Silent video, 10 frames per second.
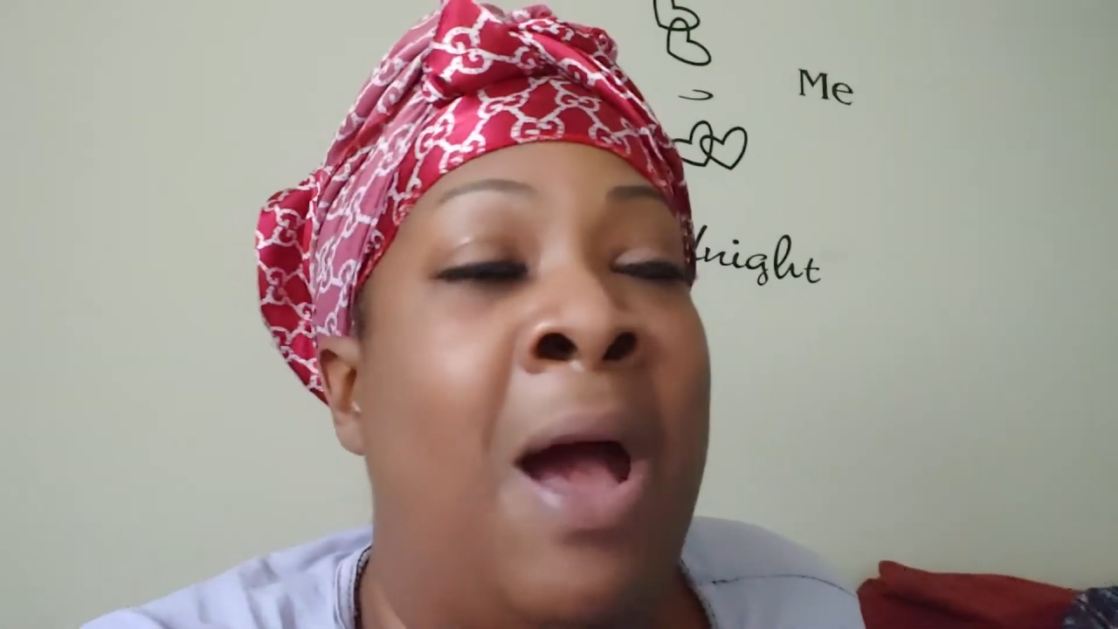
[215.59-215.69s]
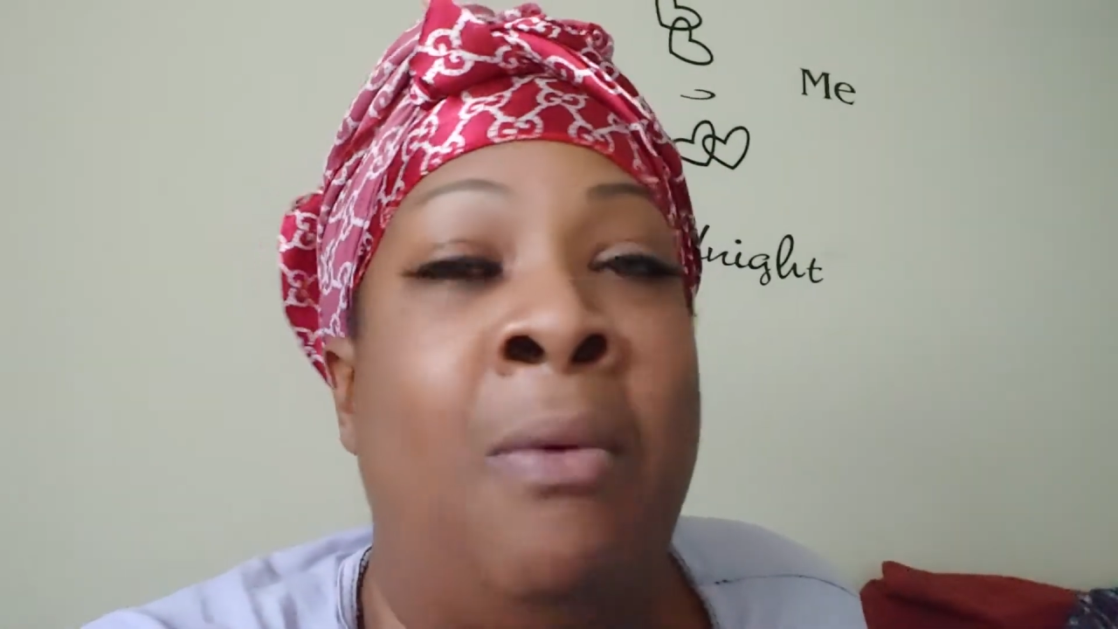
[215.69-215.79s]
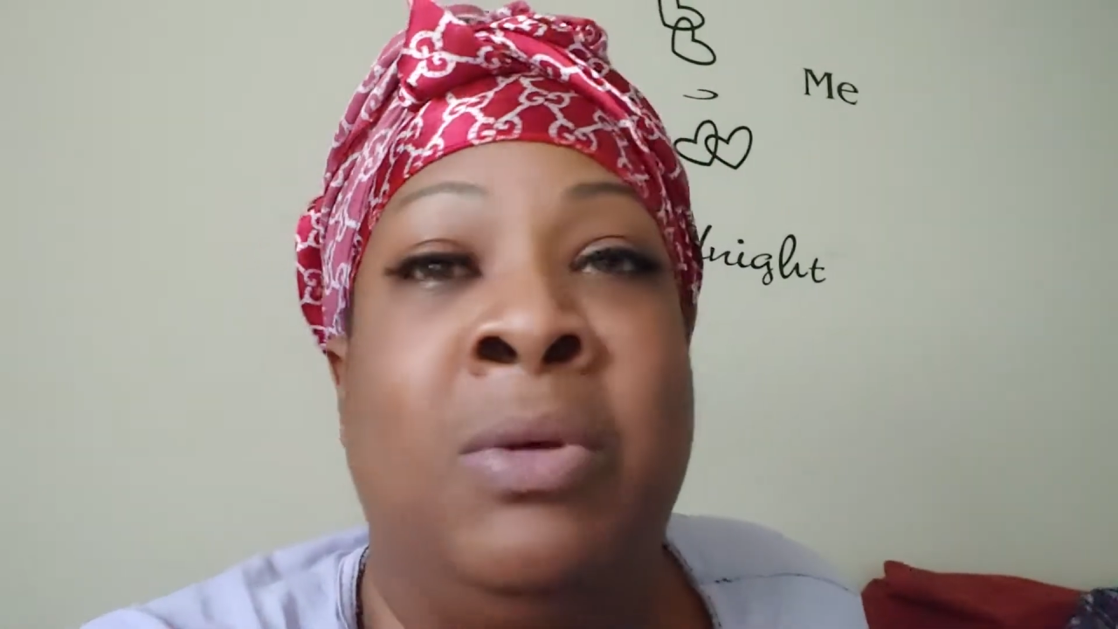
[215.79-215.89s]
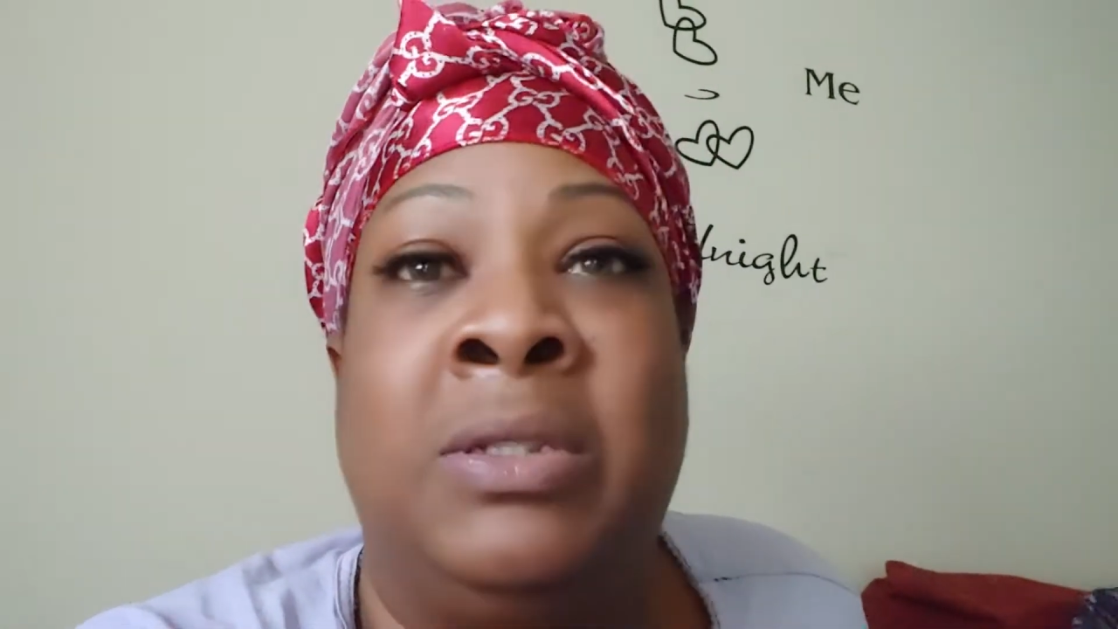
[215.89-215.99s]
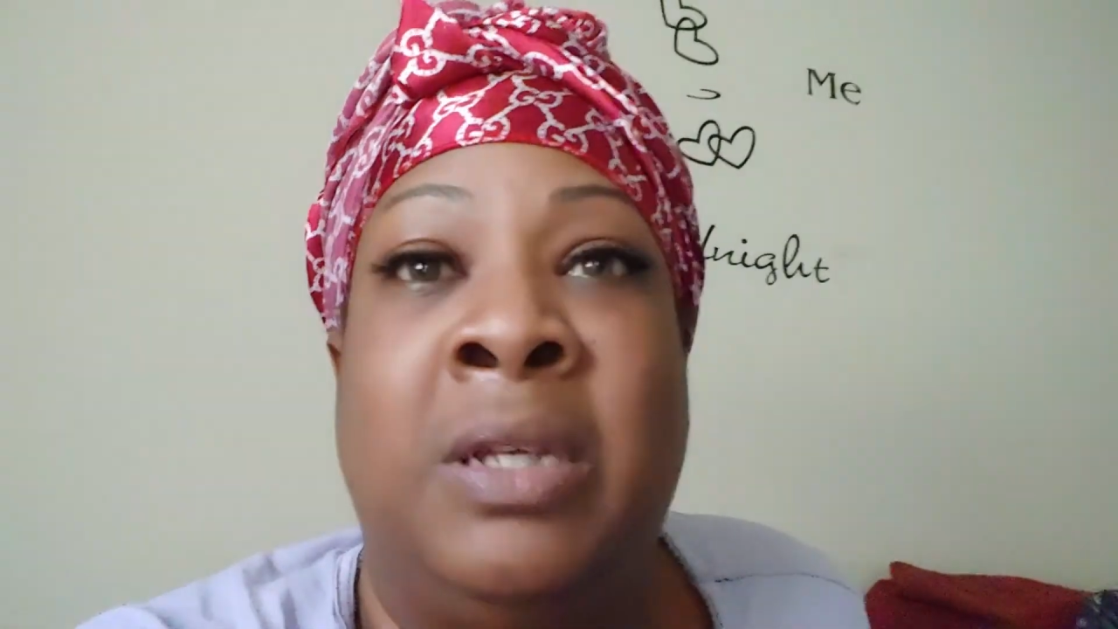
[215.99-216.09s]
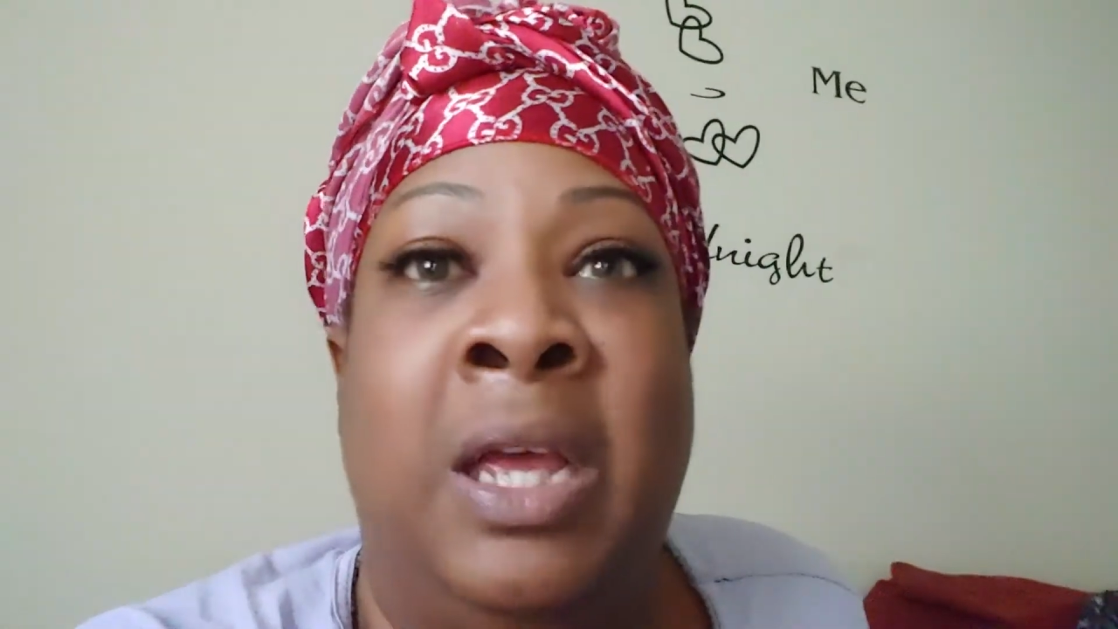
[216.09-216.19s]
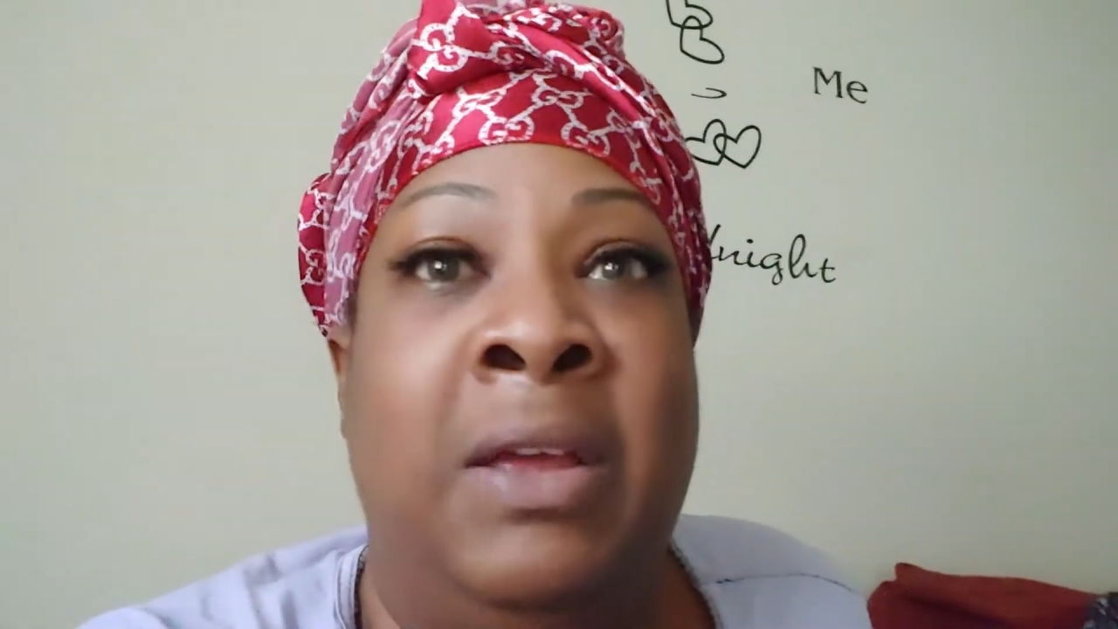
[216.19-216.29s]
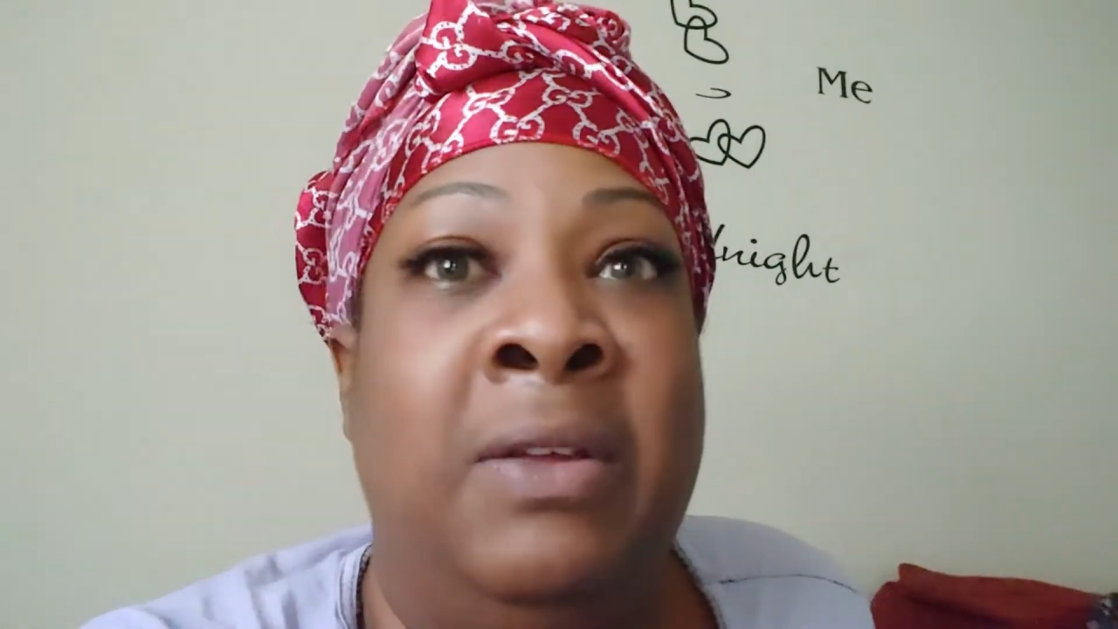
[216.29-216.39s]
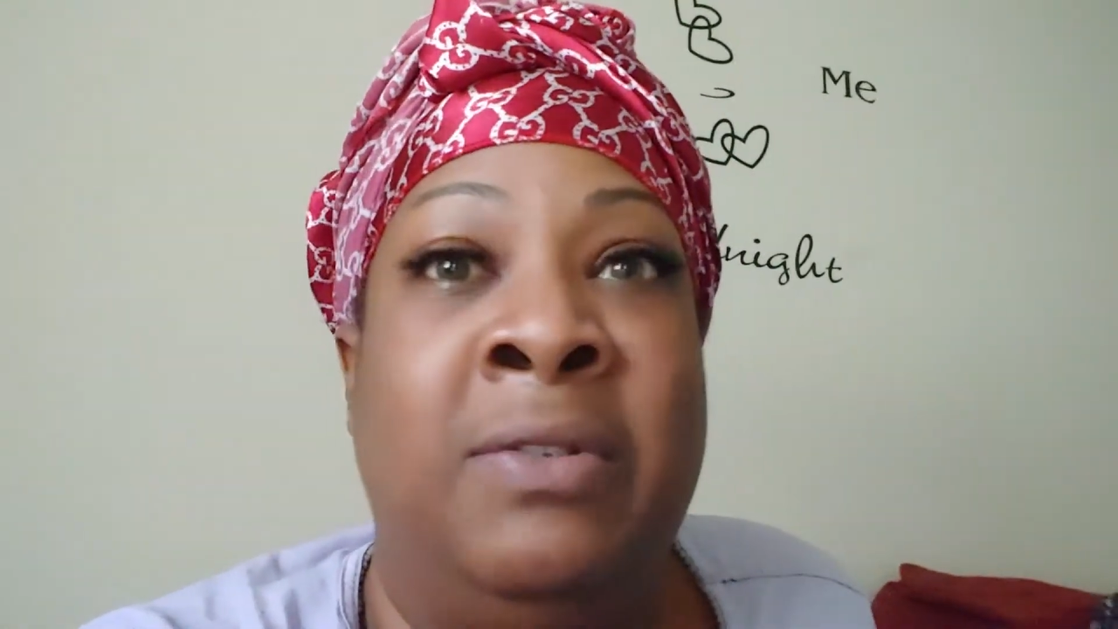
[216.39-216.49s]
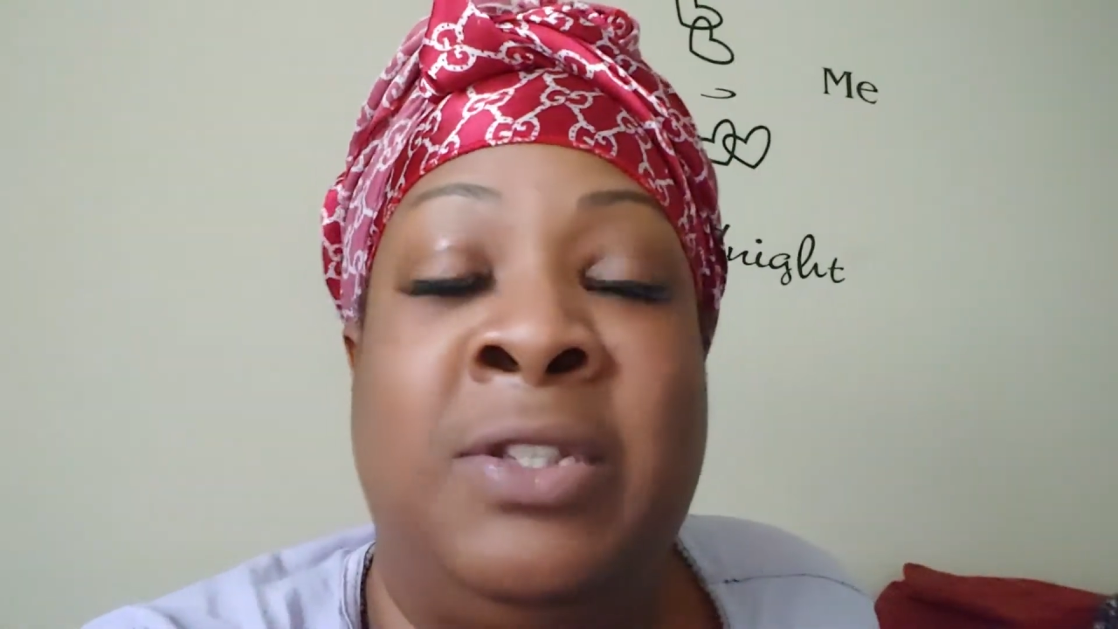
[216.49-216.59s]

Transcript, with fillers: I was in,